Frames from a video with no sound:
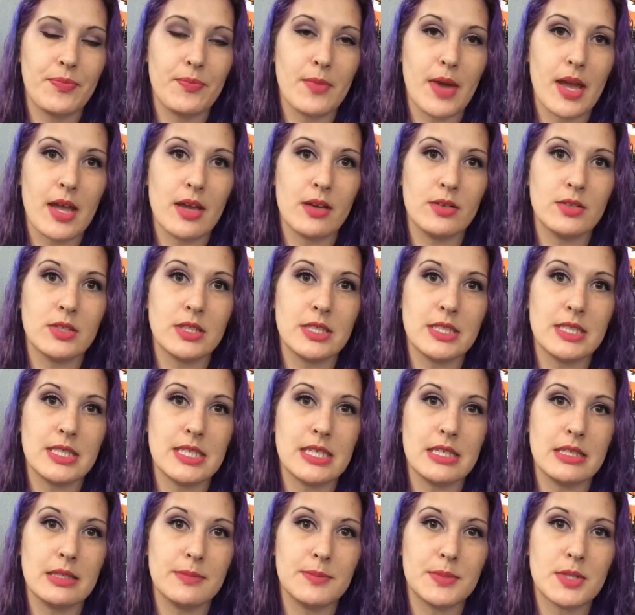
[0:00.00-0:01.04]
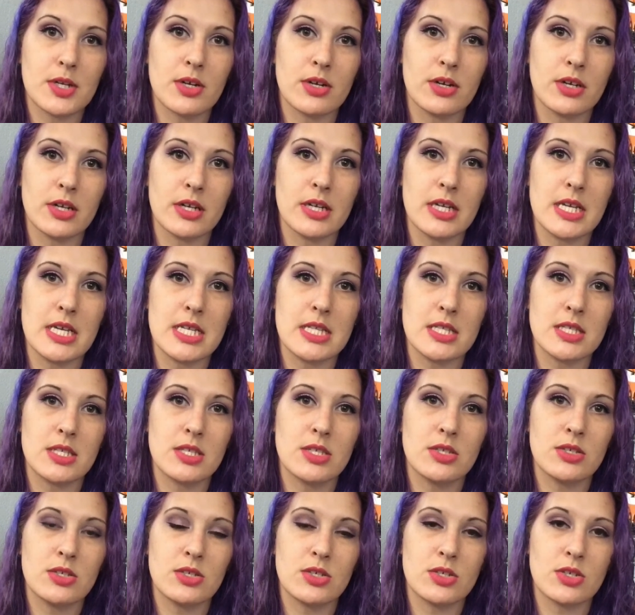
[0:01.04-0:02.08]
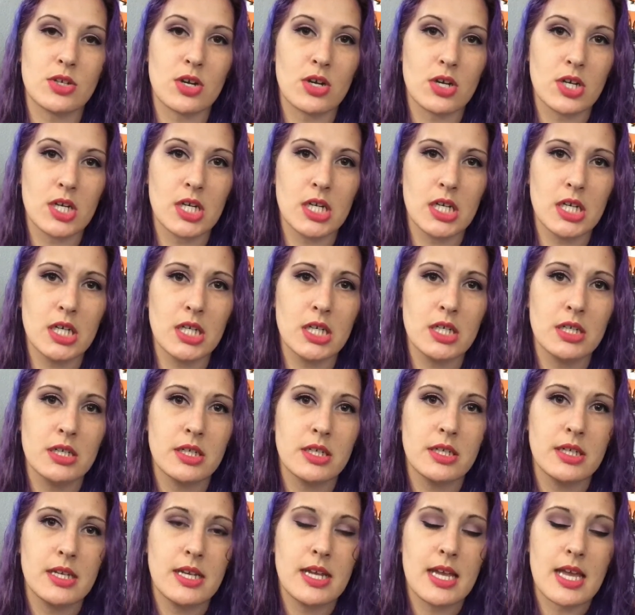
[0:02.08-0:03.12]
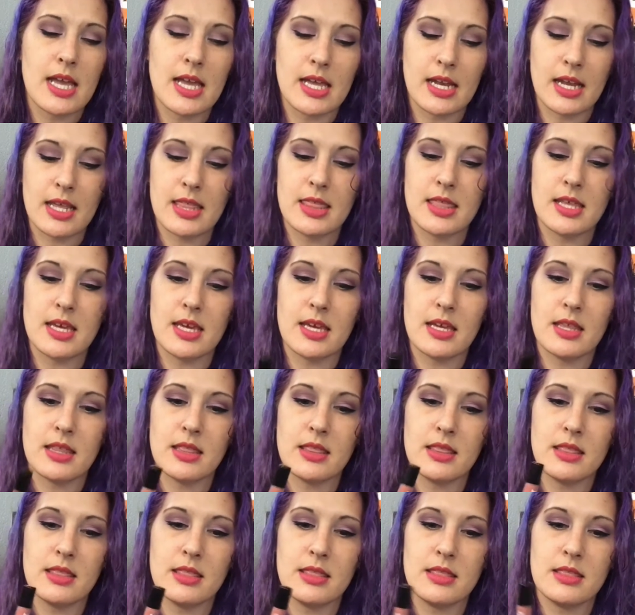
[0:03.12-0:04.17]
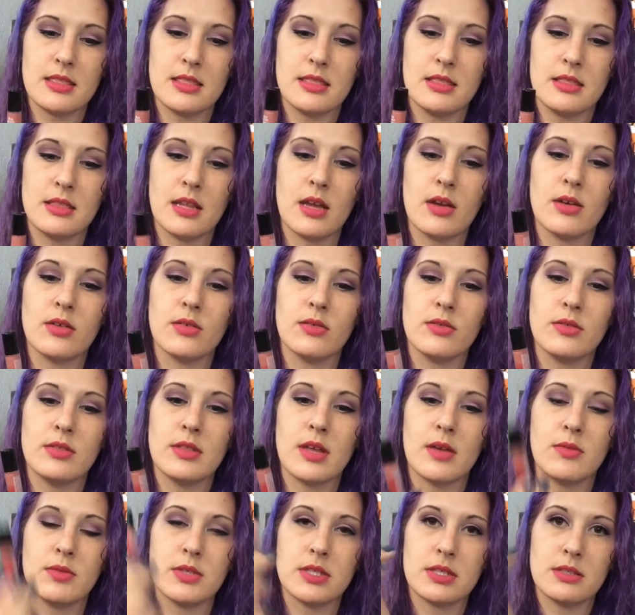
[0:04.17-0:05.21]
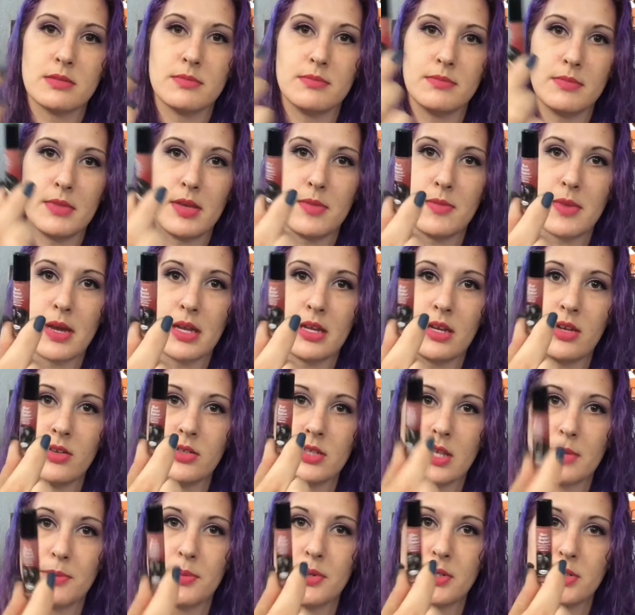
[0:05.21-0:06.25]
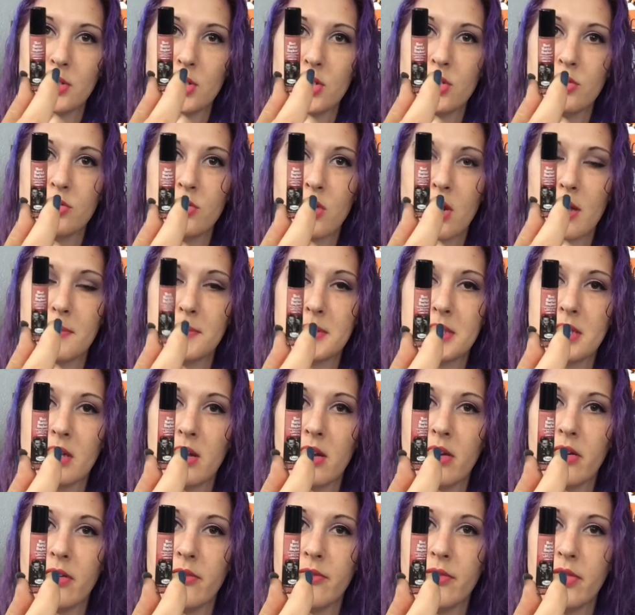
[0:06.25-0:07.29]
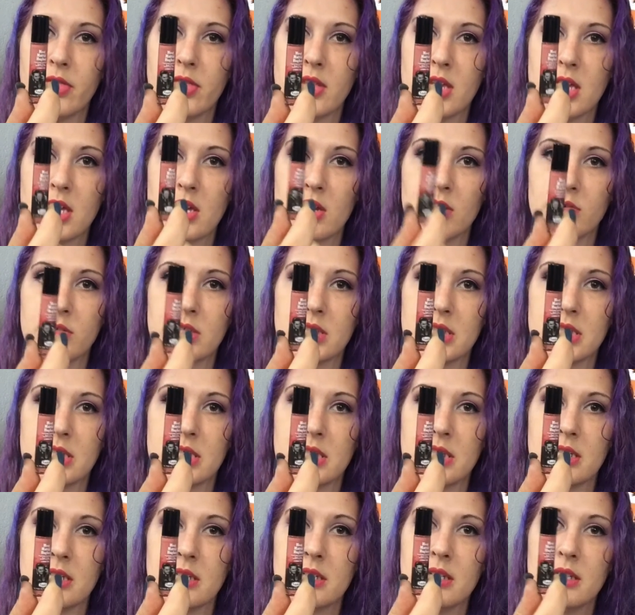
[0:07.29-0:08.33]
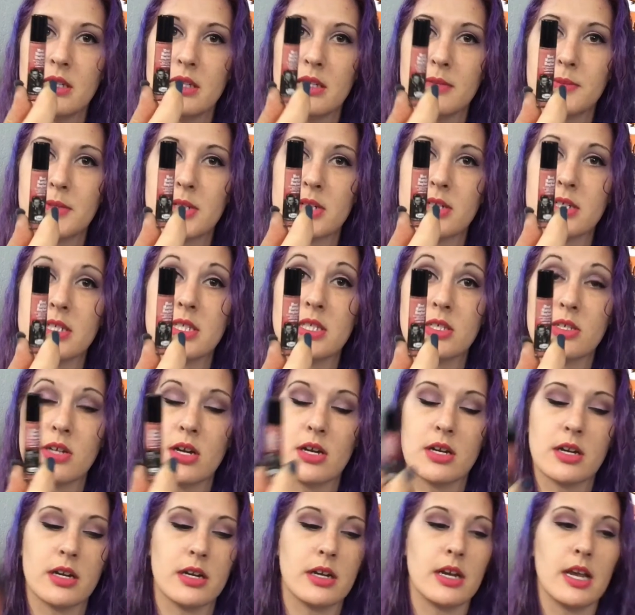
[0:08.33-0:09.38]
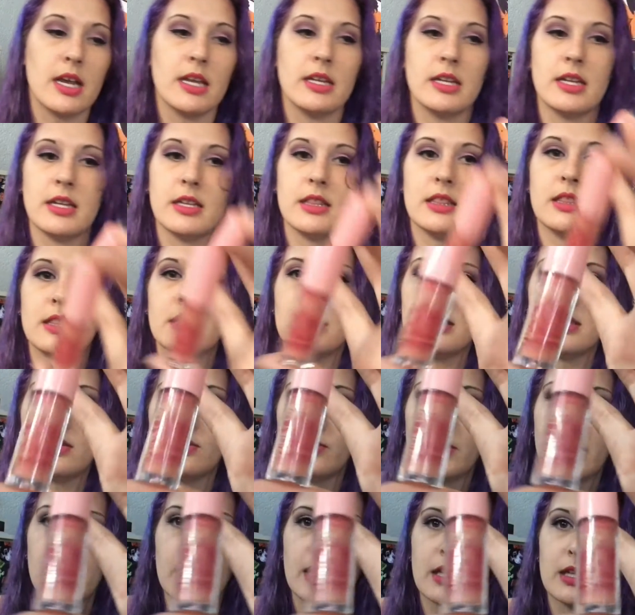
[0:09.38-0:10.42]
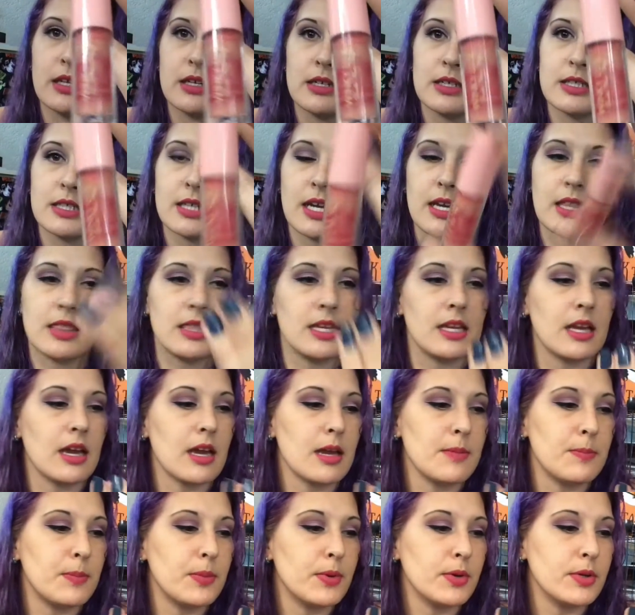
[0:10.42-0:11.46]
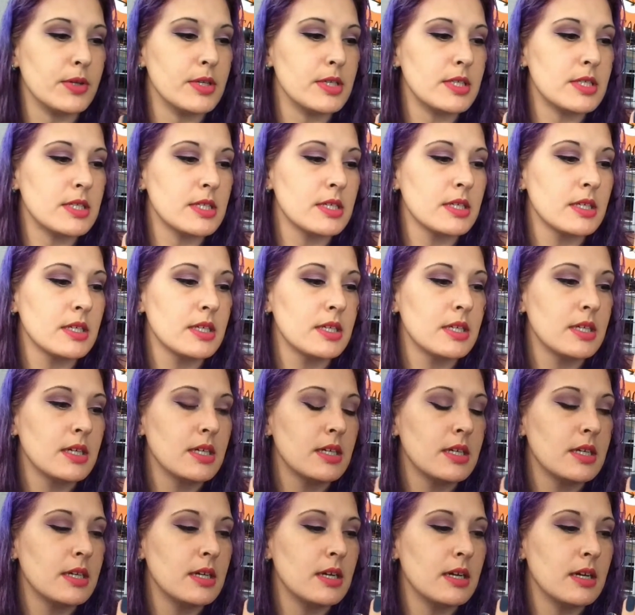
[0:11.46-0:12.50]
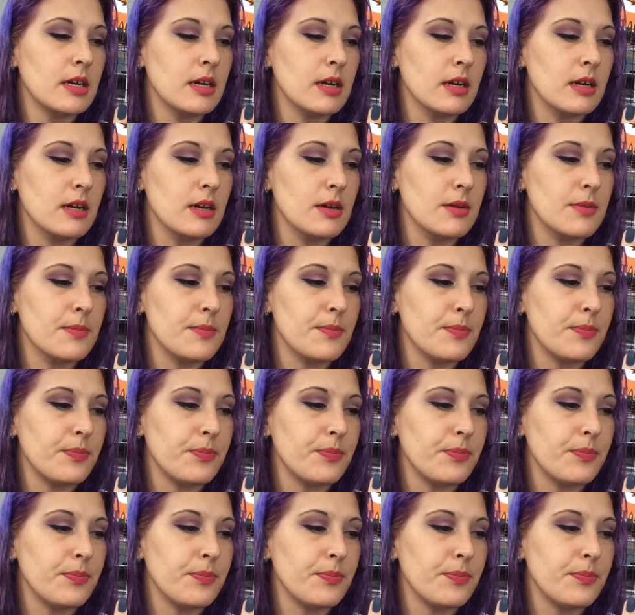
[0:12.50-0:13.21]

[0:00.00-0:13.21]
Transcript: my OCC lip tar in Stalker. And I think, no, that was Meet Matt Hughes. I put two drops of the OCC of Tarn Stalker, and in the Winky Lux, I think I put um,